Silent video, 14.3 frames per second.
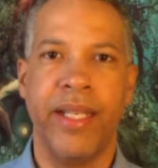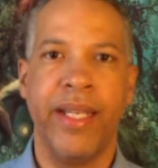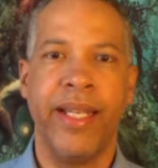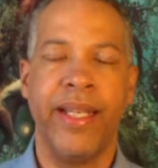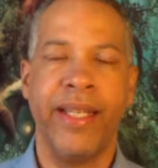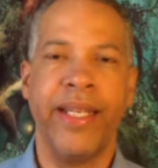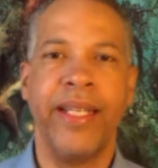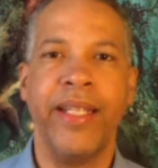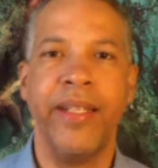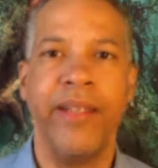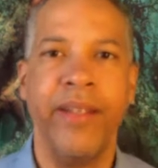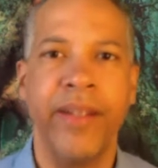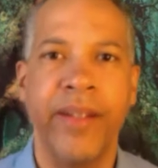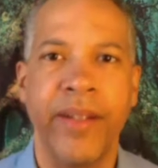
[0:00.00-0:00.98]
And
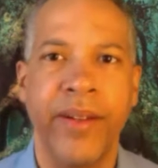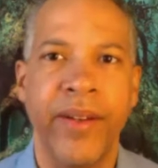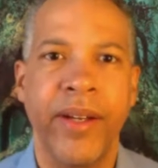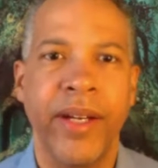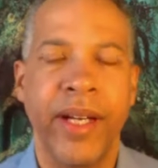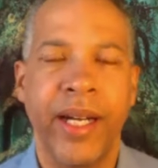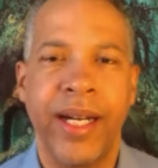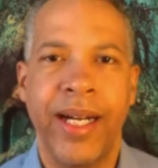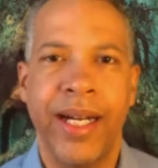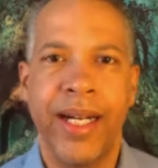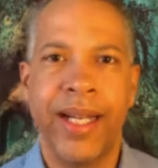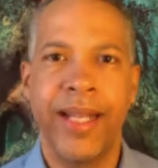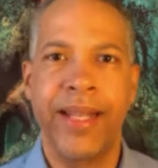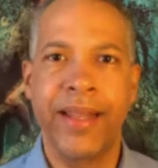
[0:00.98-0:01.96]
then
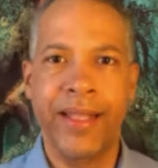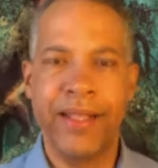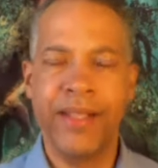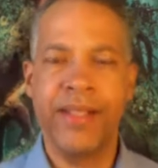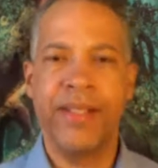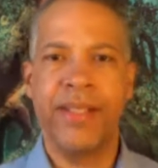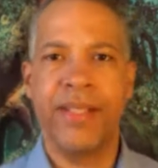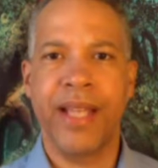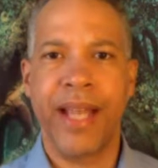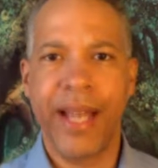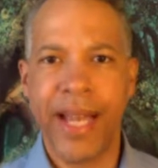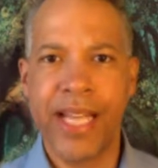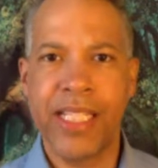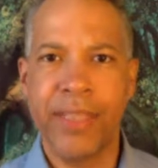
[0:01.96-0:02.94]
there's
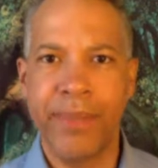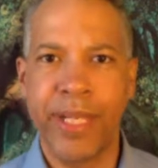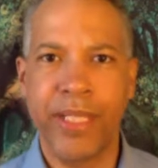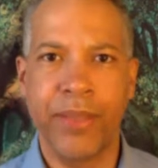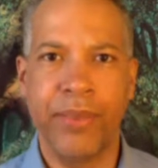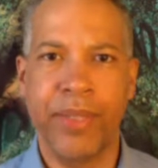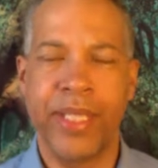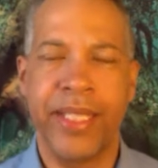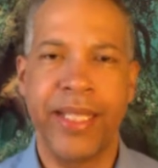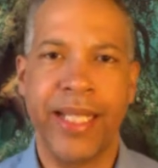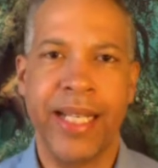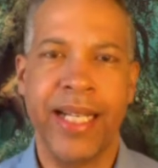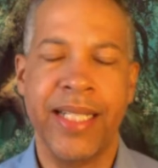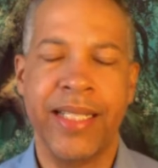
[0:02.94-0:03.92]
aspects within the
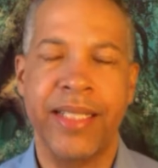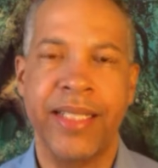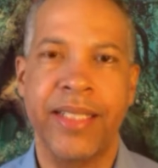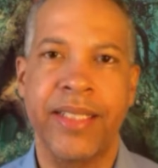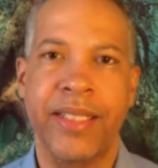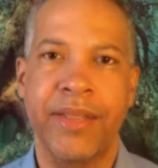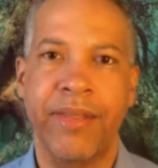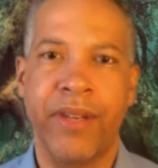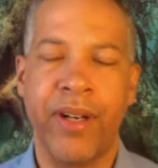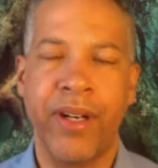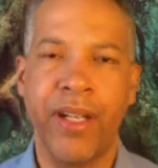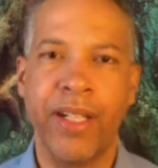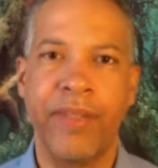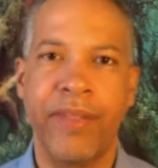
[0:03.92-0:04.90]
consciousness of
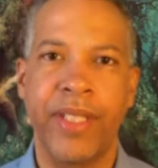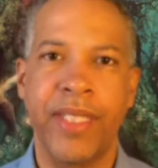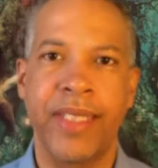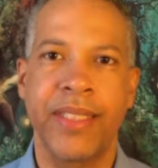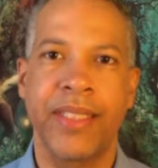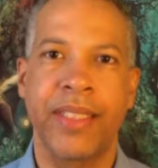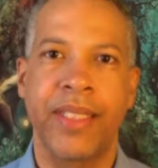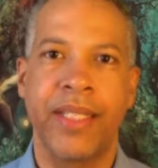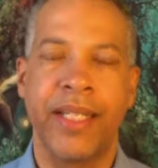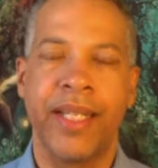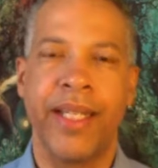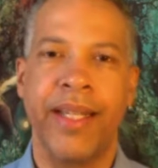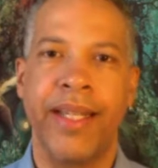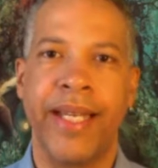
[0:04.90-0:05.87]
all of us
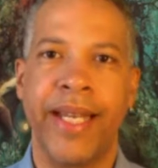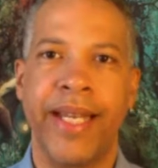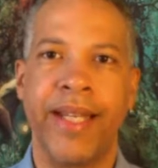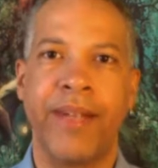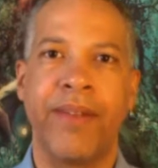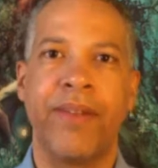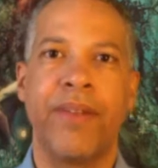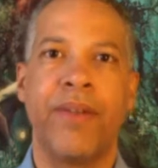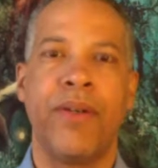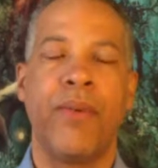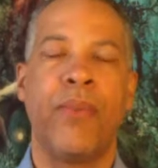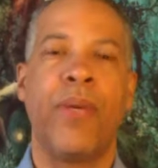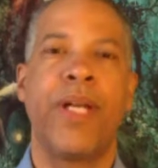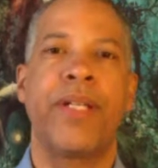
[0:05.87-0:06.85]
that
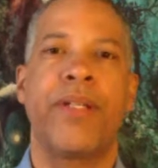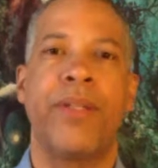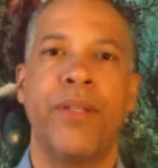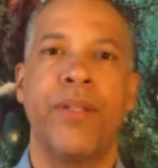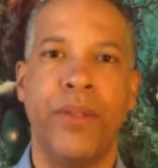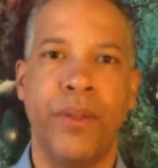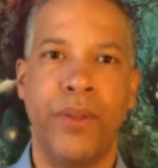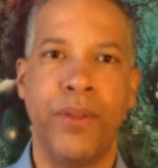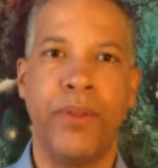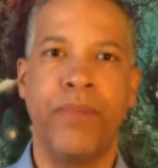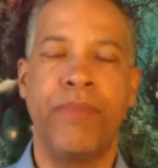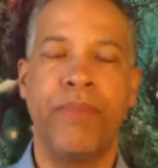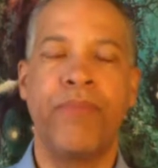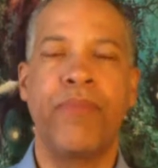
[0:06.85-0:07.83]
want to
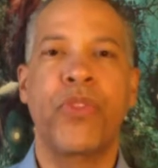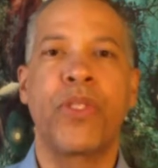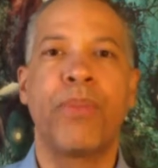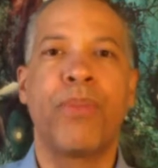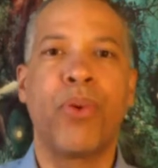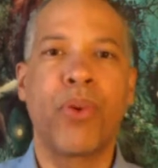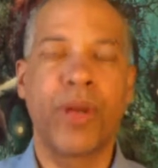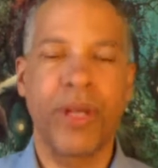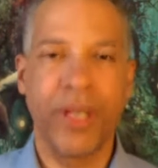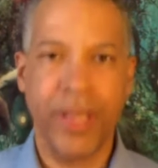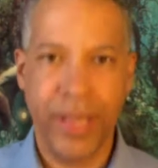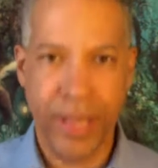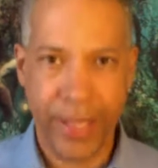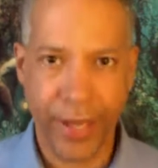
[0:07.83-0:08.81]
support
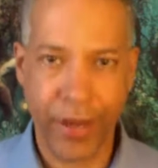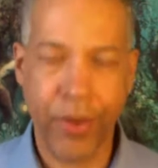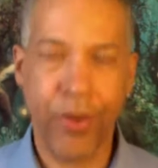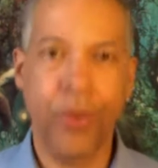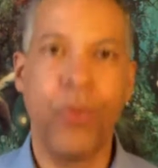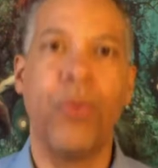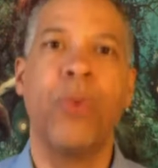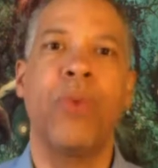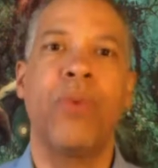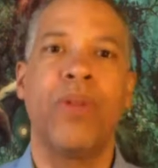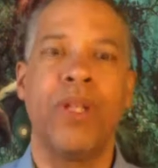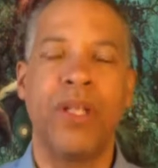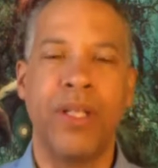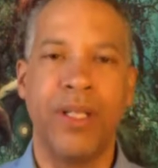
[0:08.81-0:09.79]
the whole
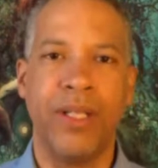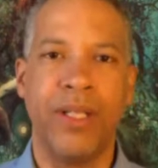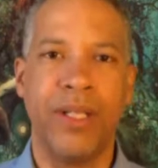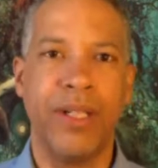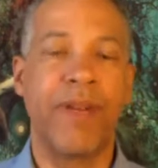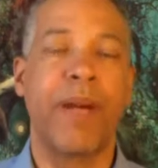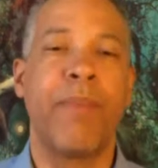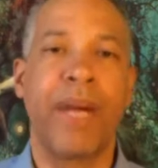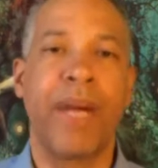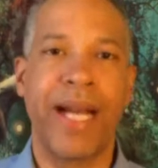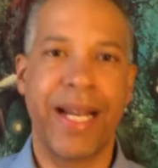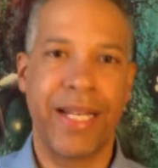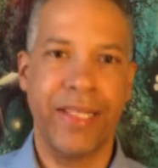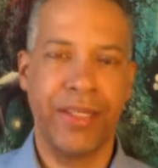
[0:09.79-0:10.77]
of our
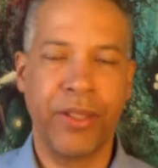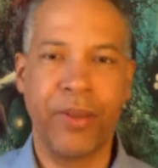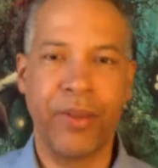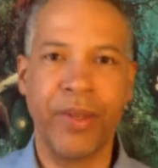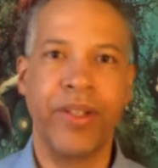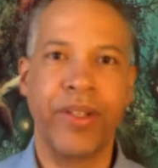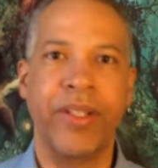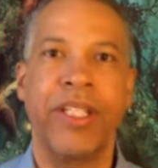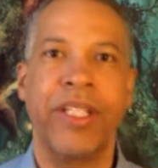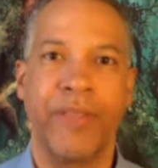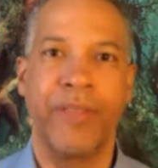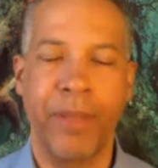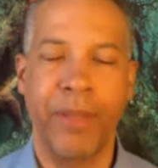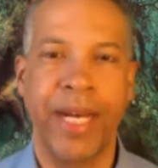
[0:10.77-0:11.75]
bodies, the greater good
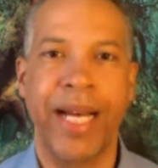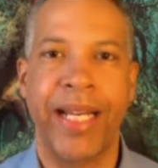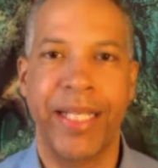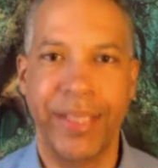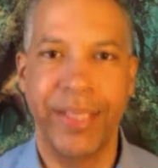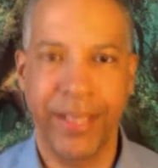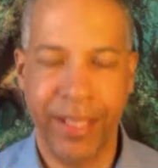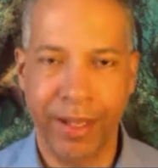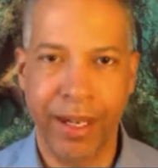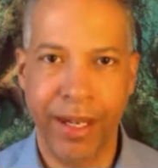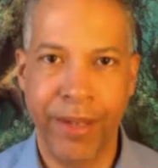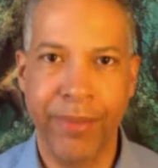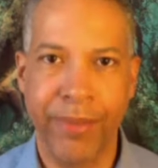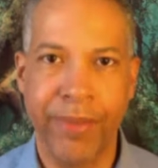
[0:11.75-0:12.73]
of our bodies,
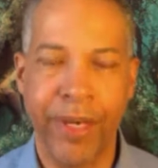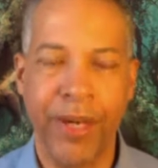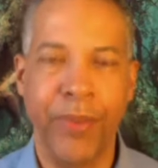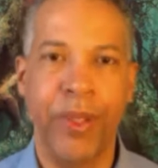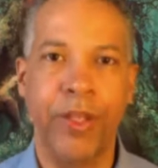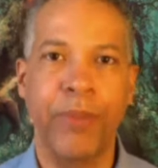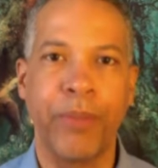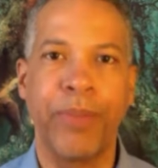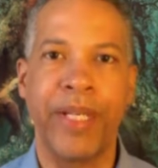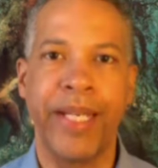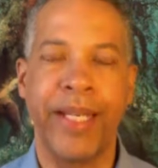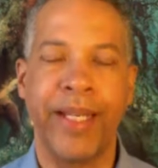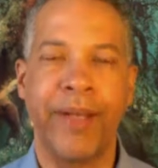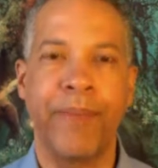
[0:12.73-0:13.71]
our well
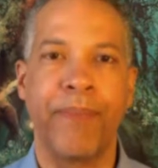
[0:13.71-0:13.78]
being.